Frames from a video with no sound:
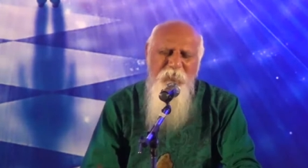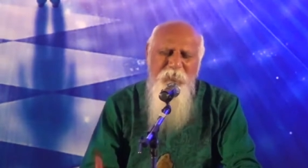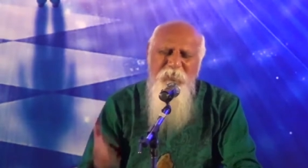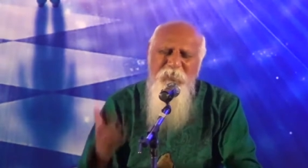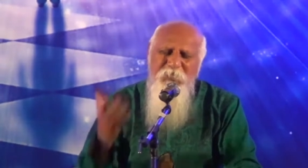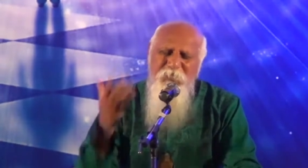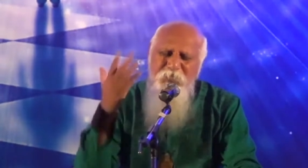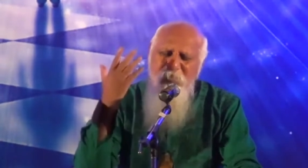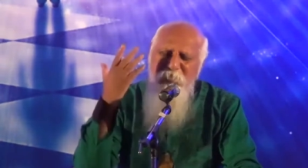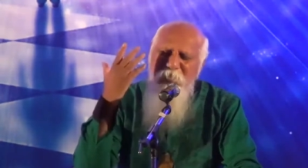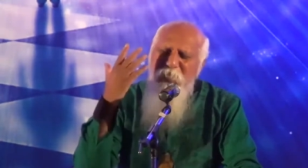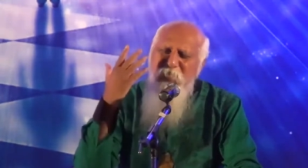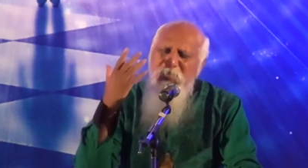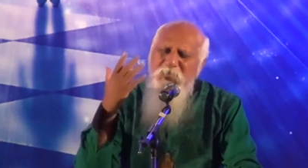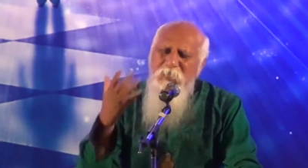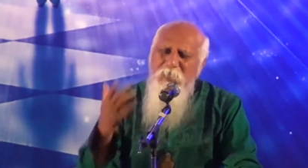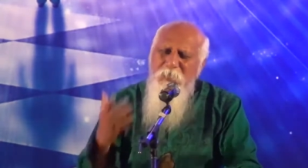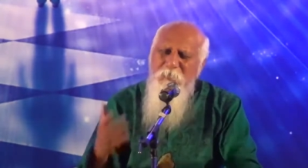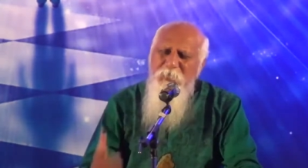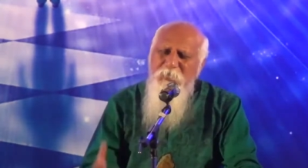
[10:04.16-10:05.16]
Very
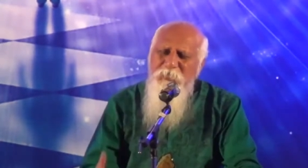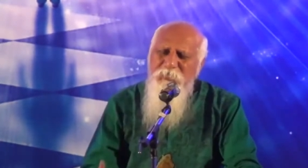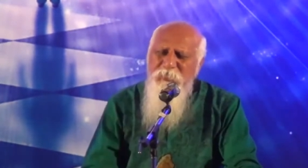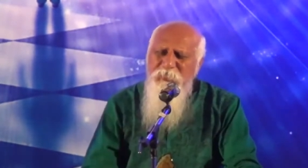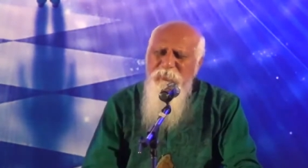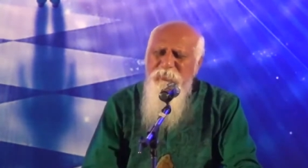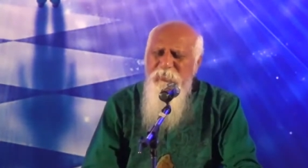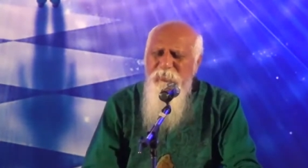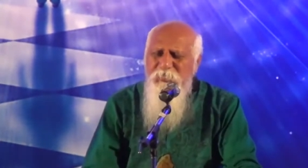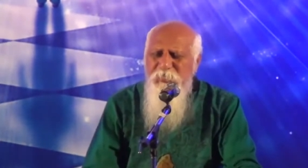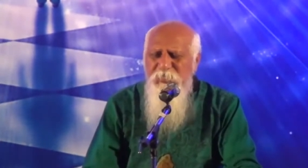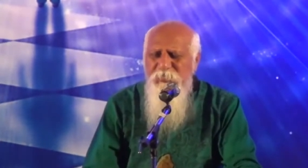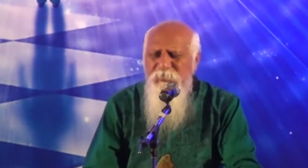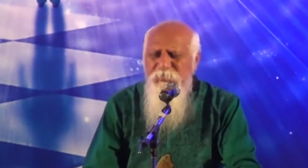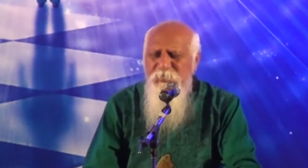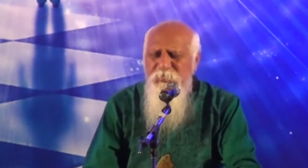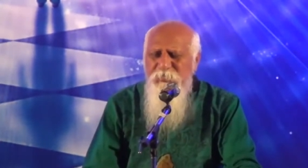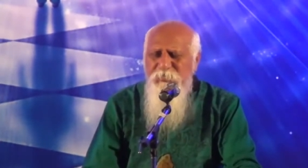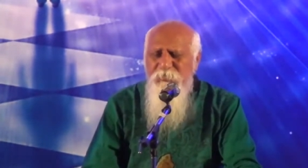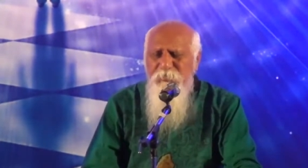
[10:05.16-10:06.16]
rare emergency
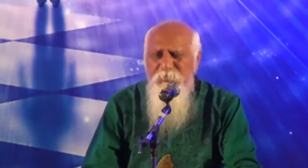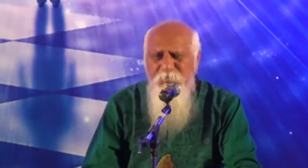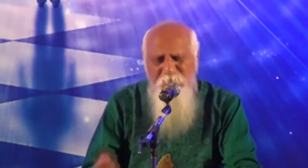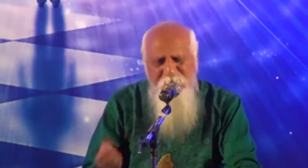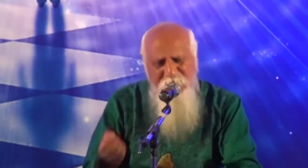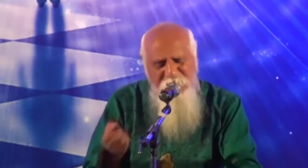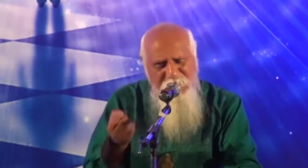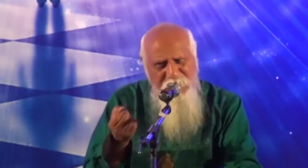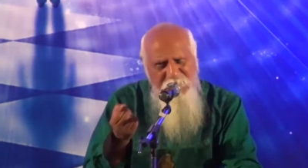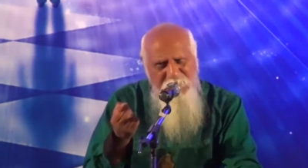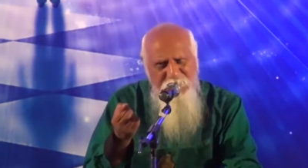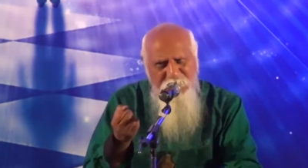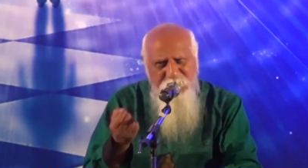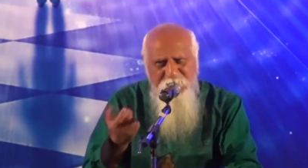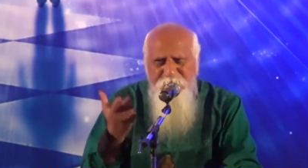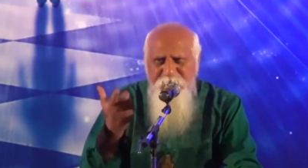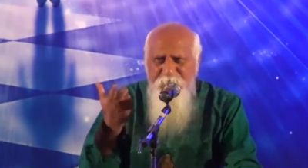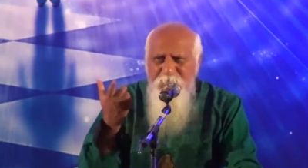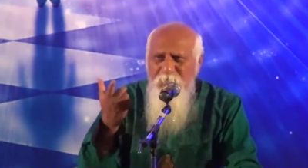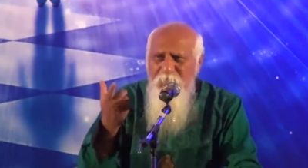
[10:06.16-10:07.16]
cases, a
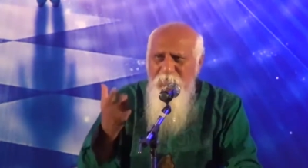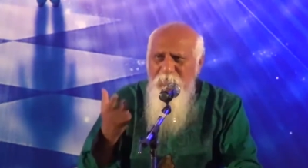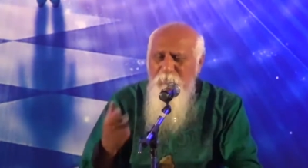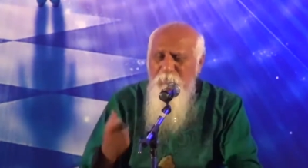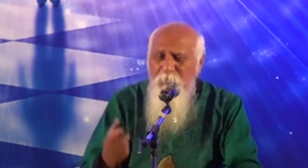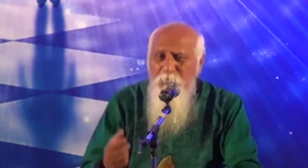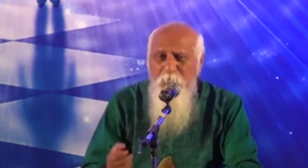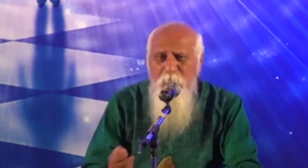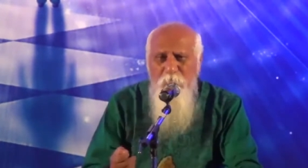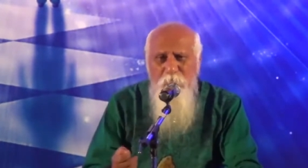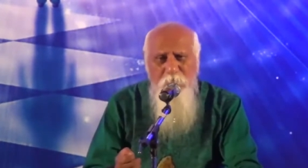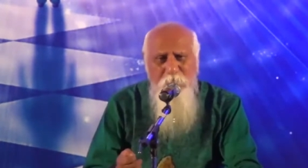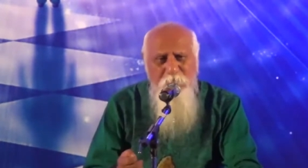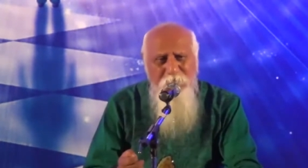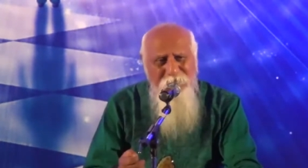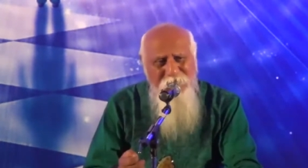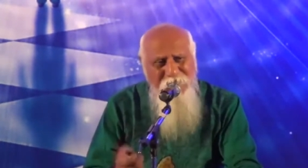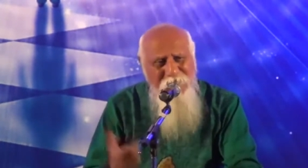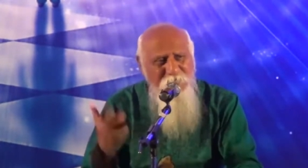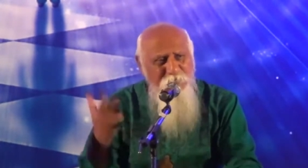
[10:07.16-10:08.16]
little help
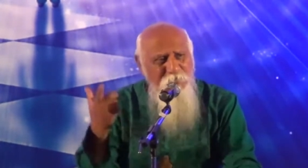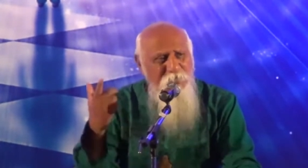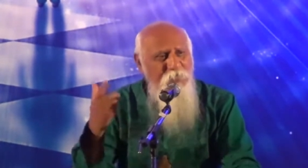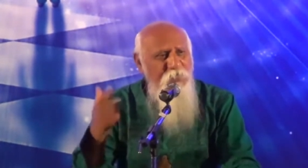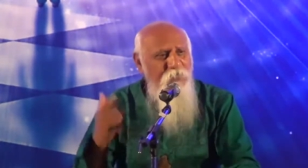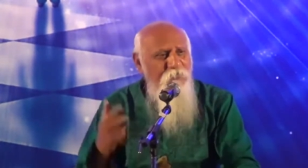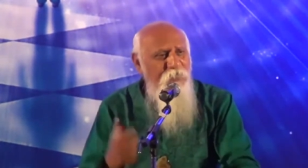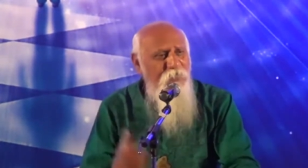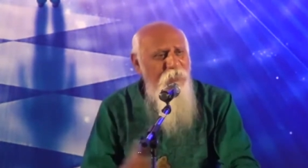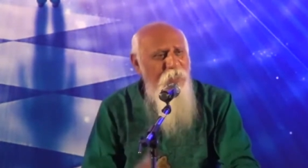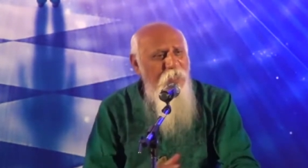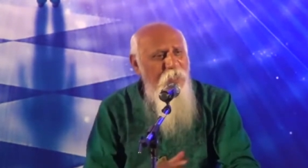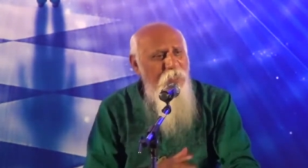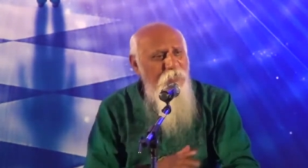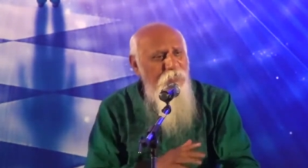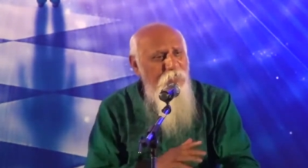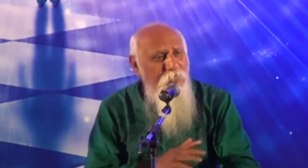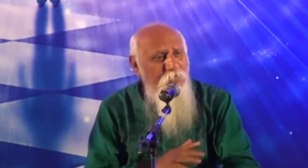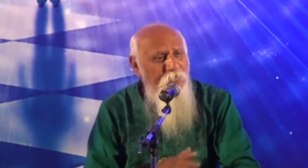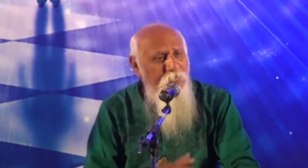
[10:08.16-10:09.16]
can be given
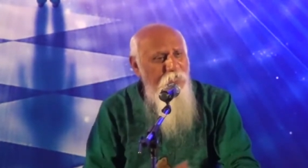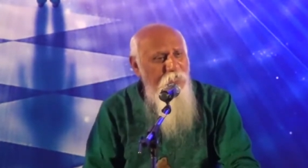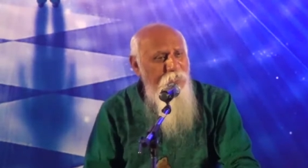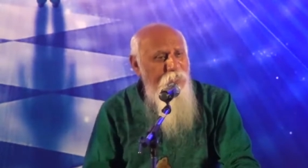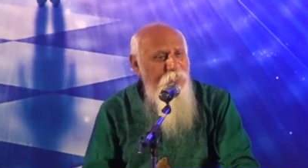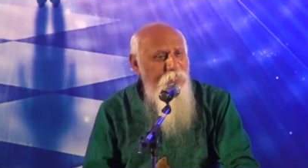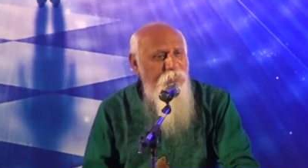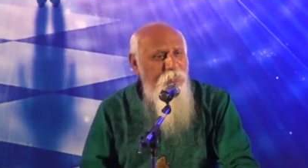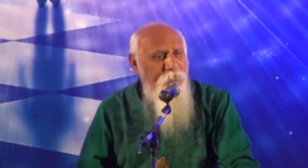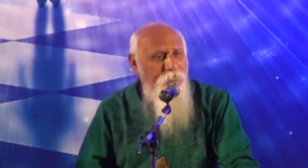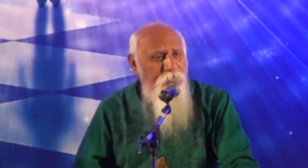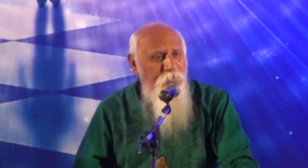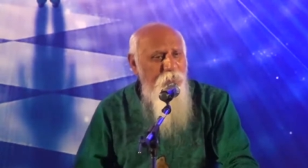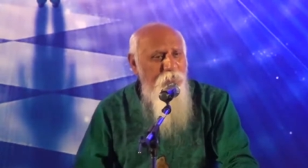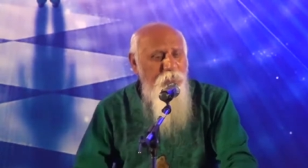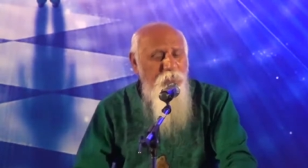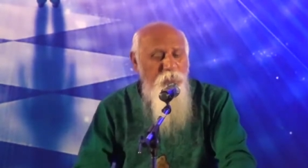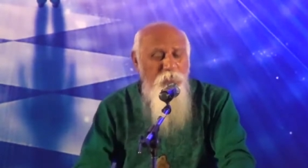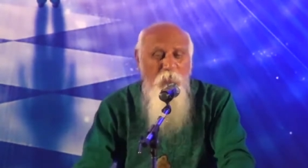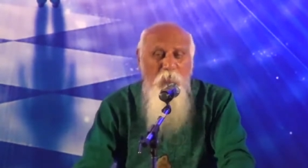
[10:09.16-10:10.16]
as an exception,
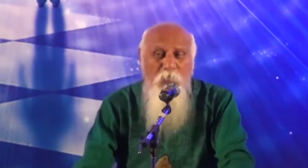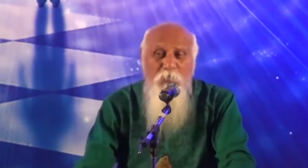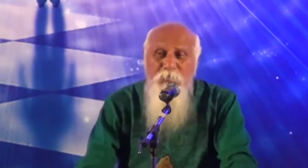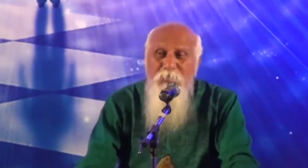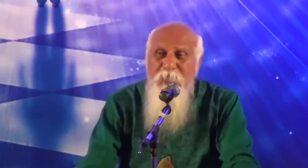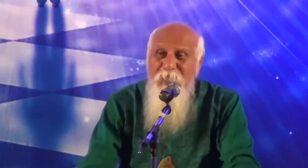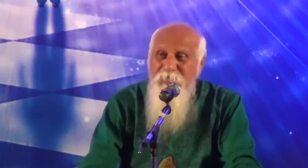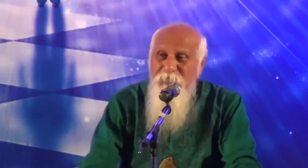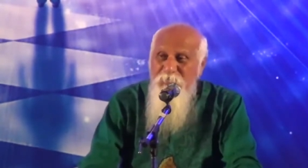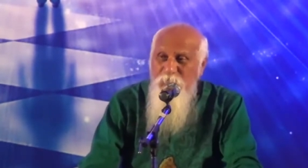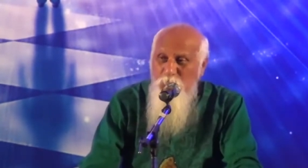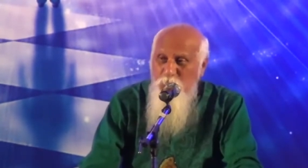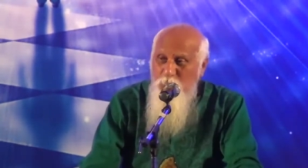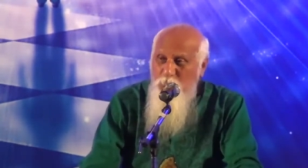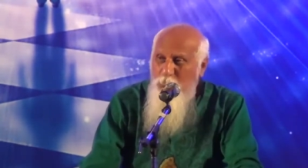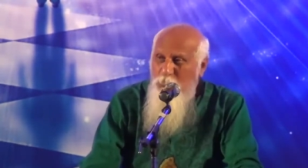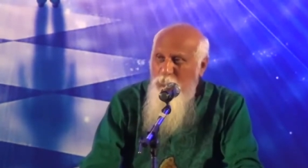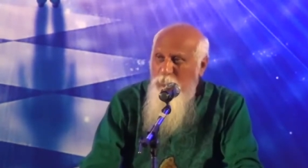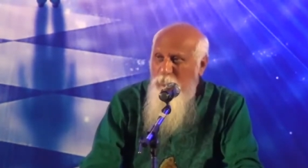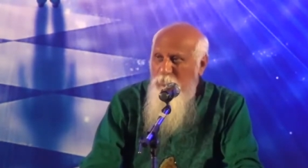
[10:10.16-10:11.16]
but not as a
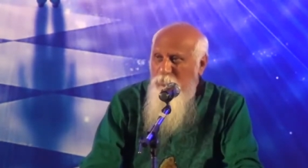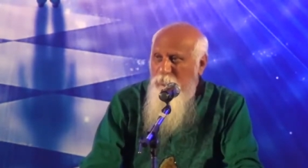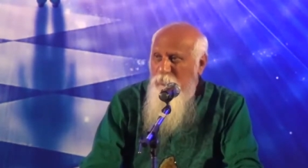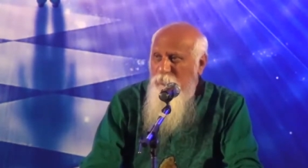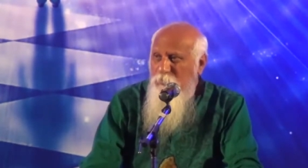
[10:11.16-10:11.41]
rule.